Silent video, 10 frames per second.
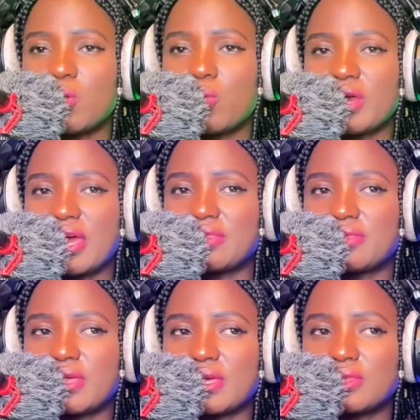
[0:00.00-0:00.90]
what I
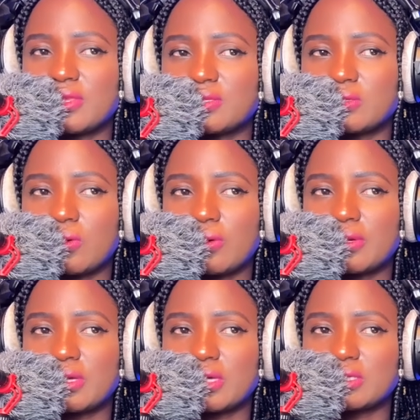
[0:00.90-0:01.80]
think the
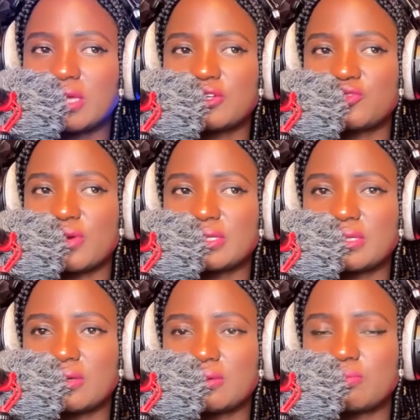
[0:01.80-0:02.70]
song is
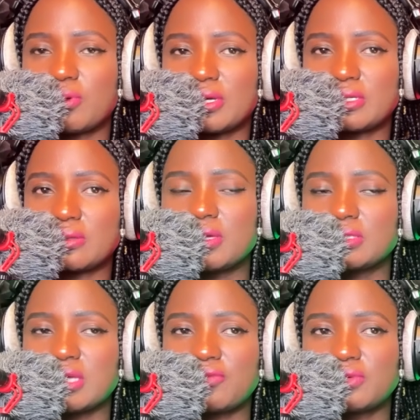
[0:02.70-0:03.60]
addressing, but
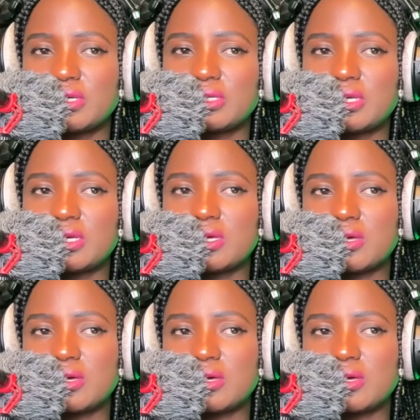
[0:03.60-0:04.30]
definitely